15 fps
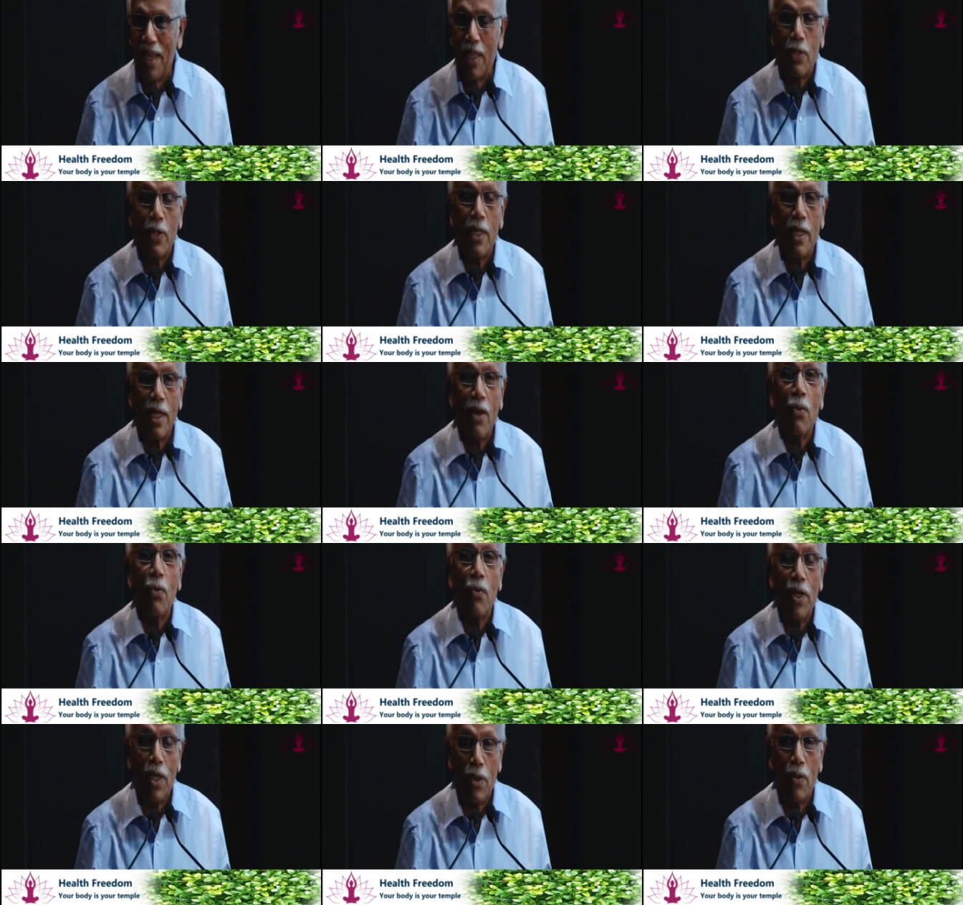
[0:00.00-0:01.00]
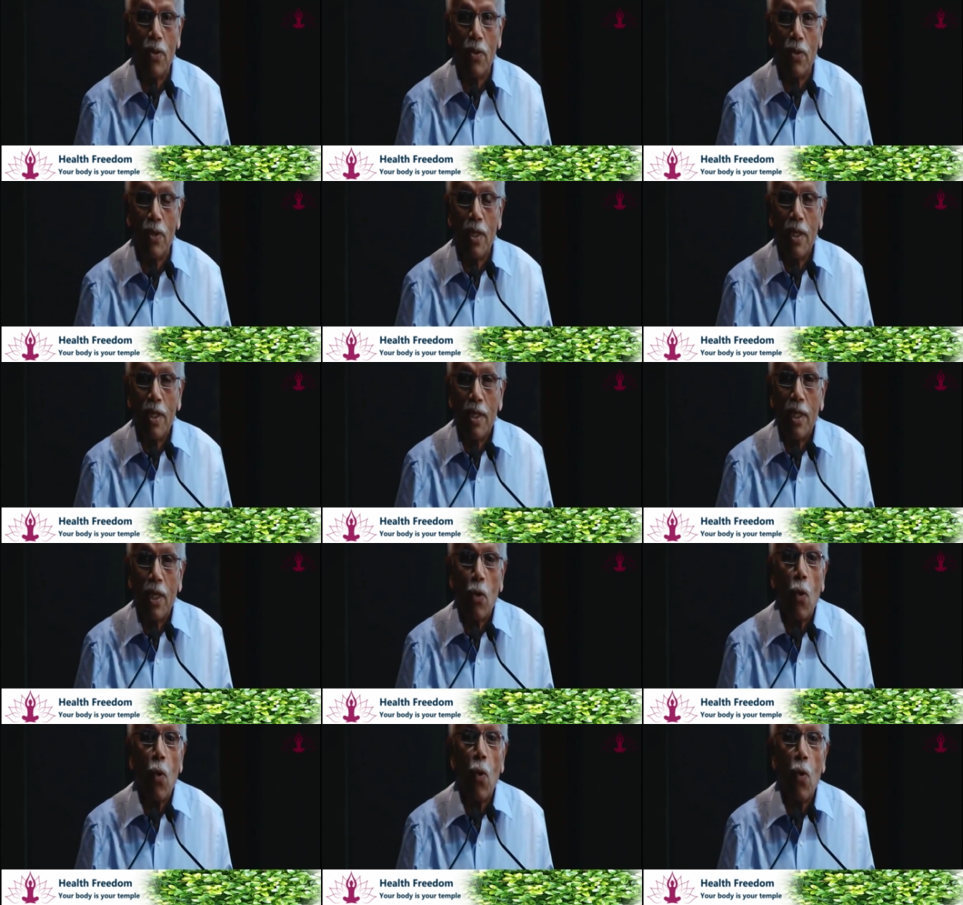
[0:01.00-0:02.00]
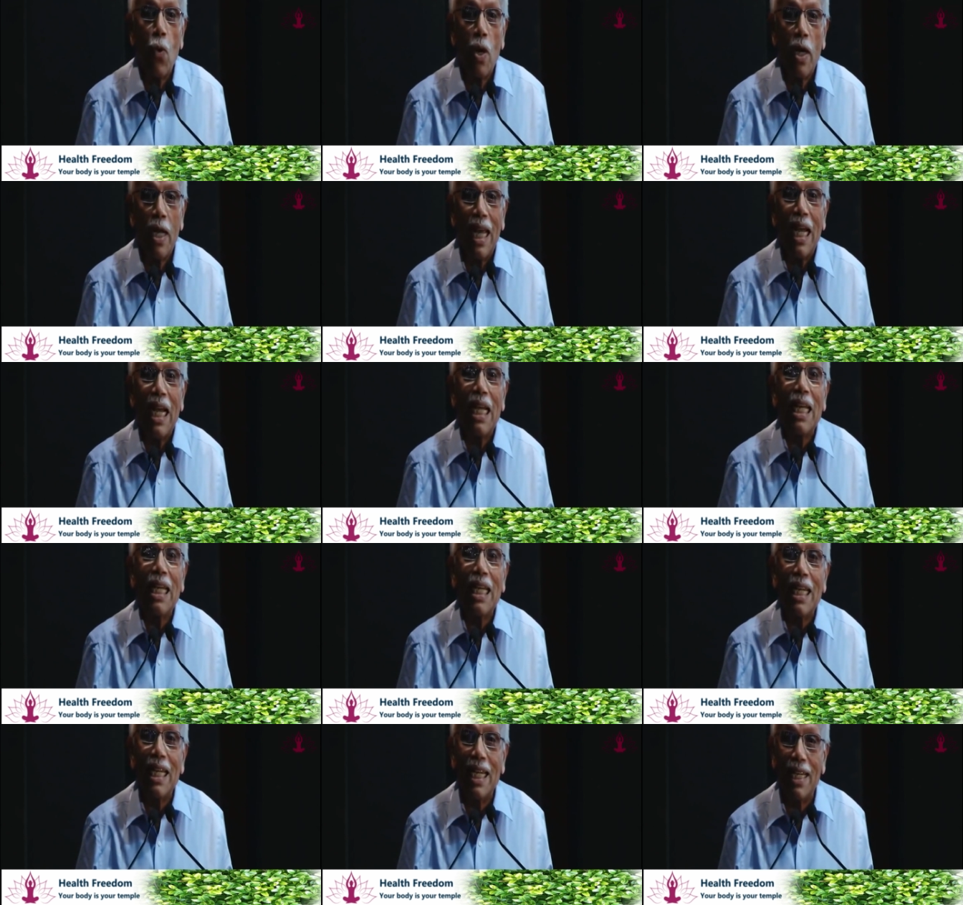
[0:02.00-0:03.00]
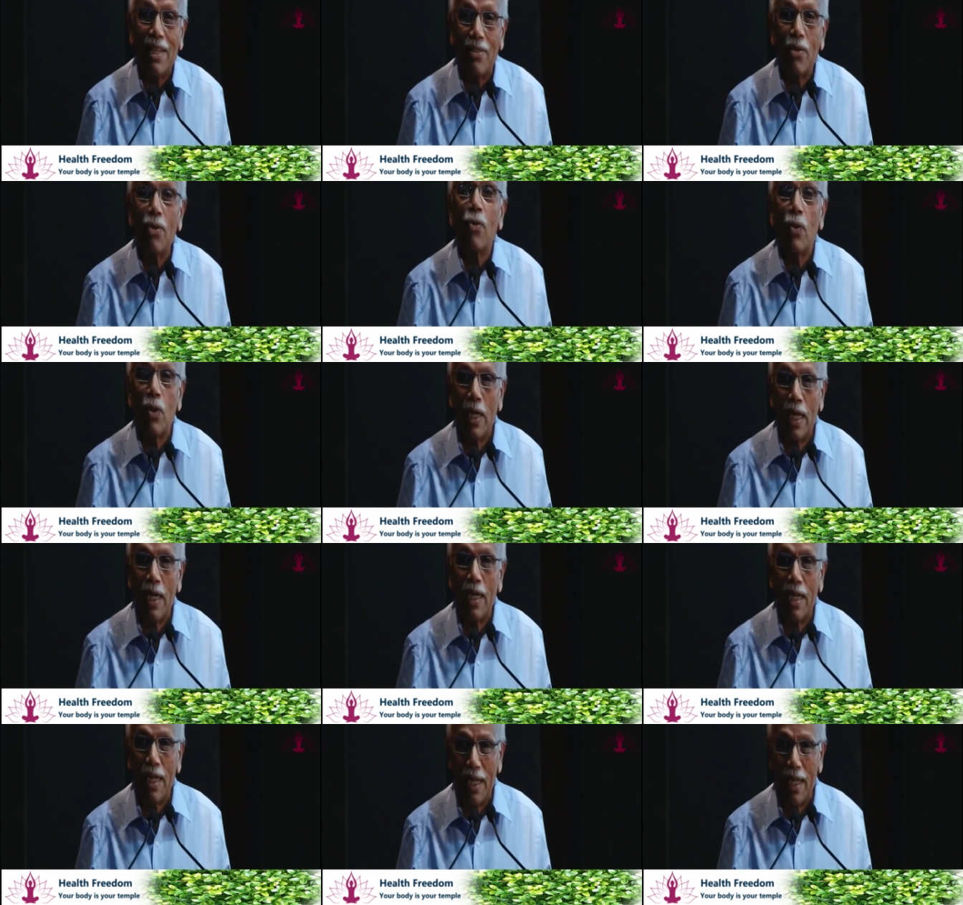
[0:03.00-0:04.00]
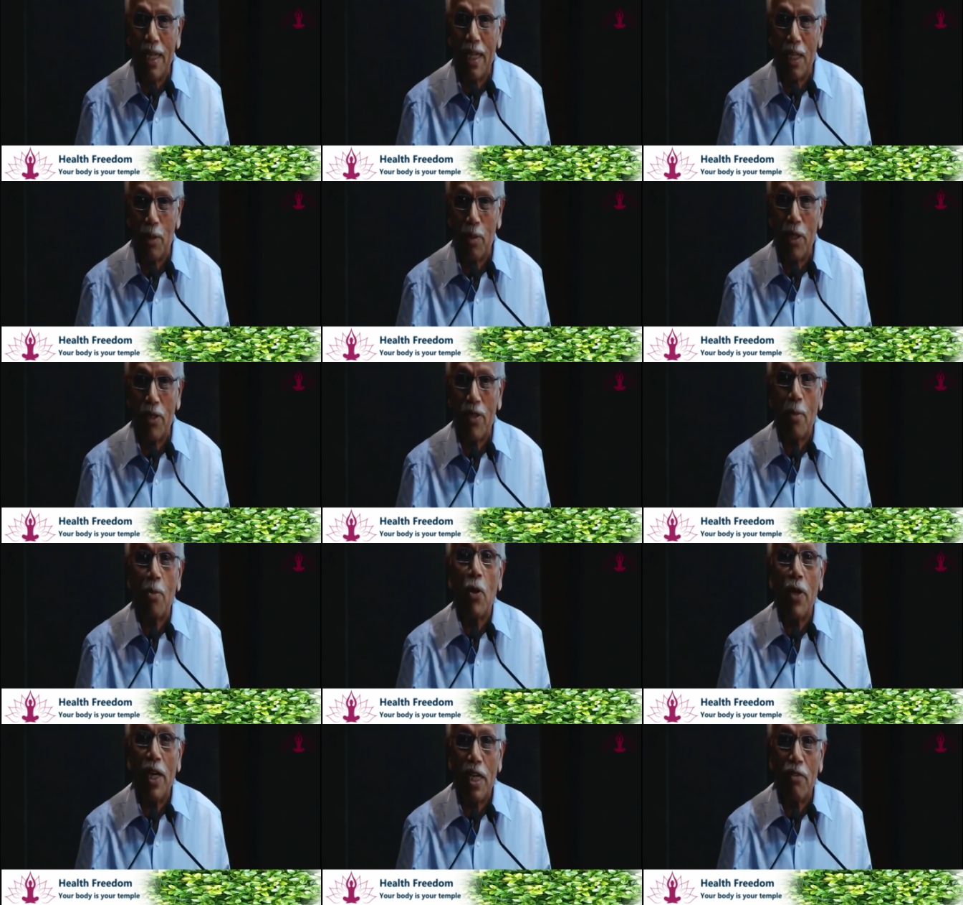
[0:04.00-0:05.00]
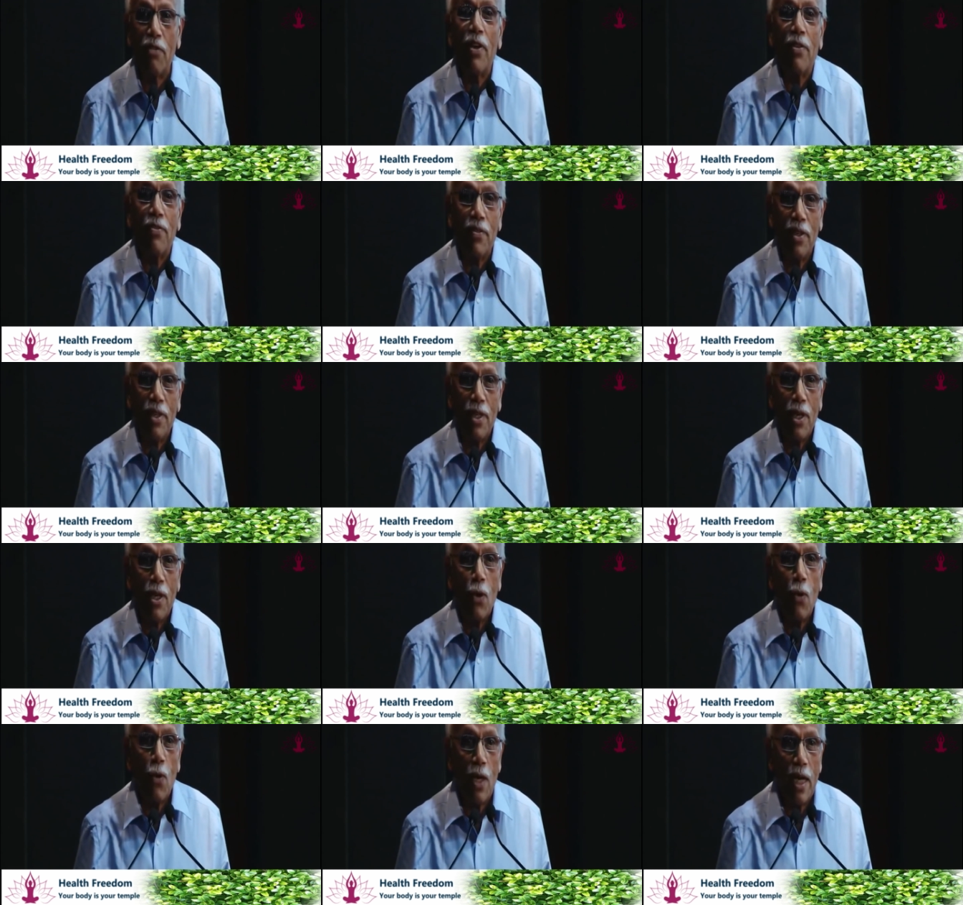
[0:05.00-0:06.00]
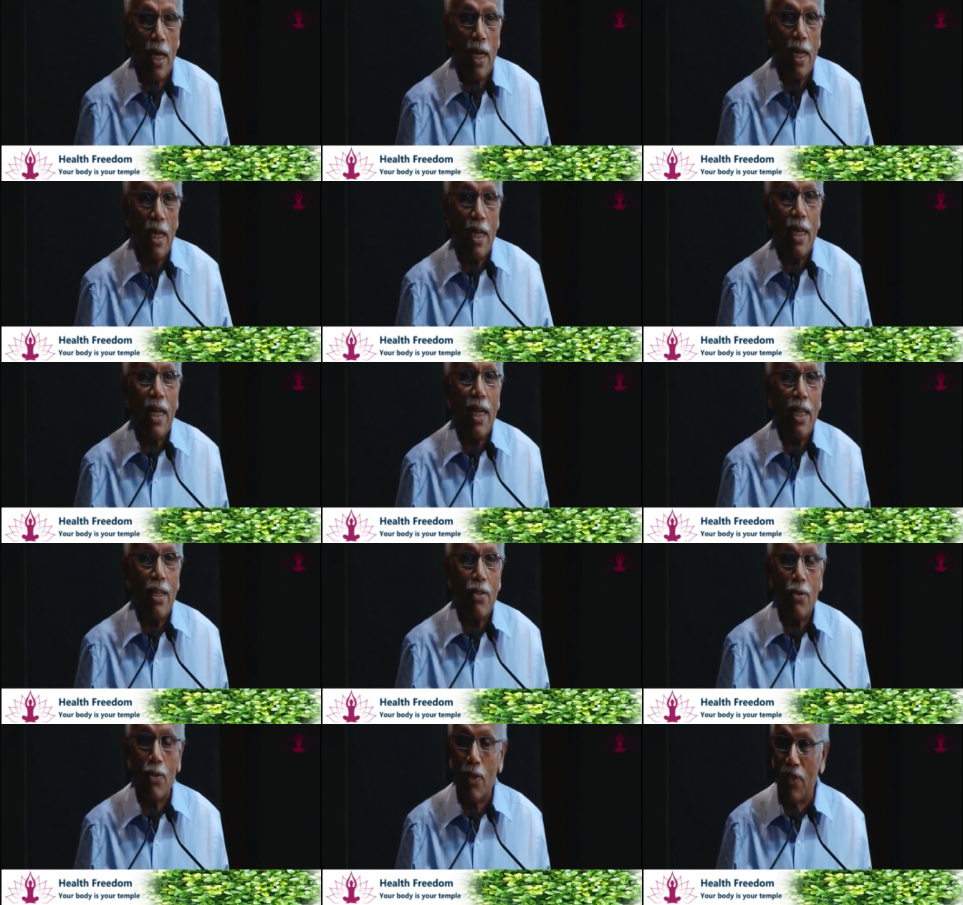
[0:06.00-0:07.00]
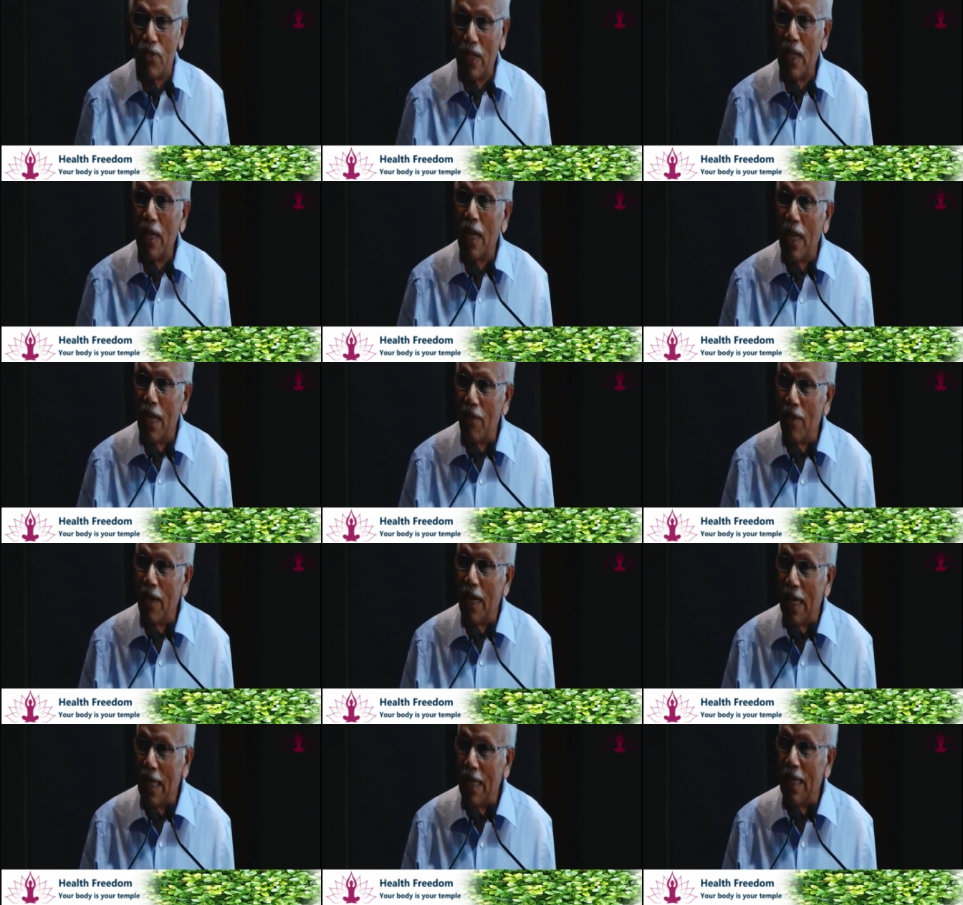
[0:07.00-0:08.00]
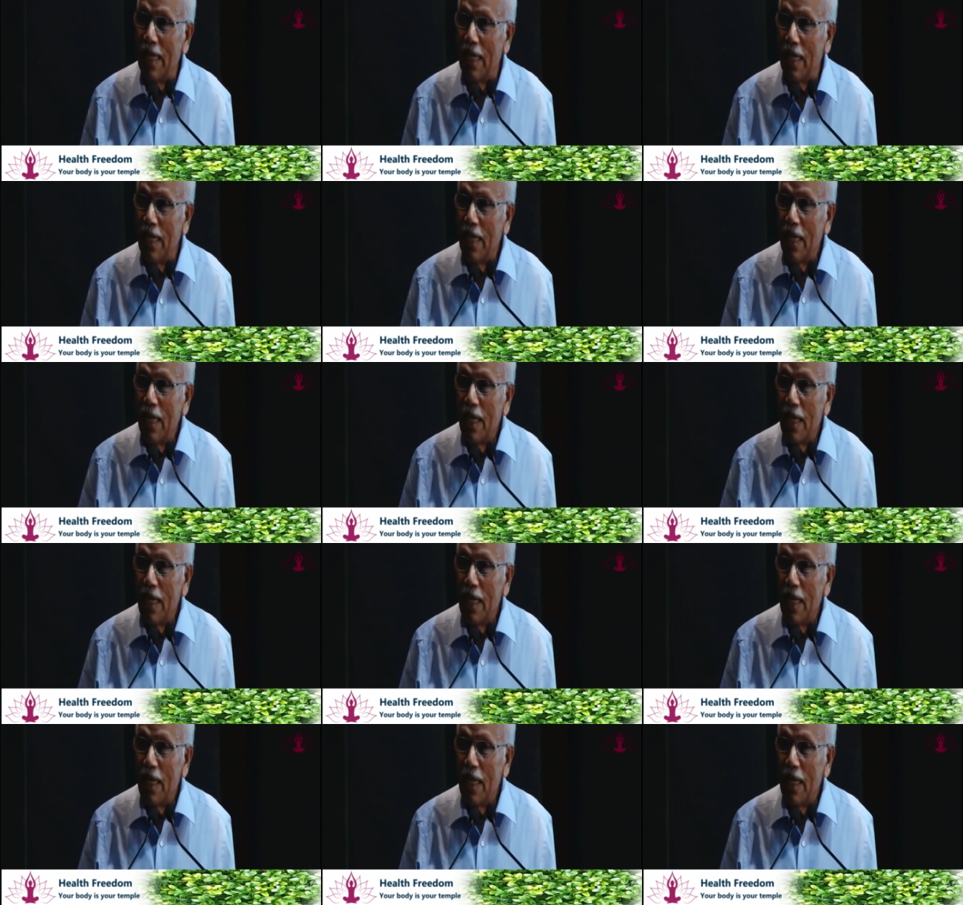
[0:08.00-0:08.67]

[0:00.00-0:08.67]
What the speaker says: Actually, now we know that old elderly ladies, old elderly in English means above 85. Old elderly ladies who are still alive and healthy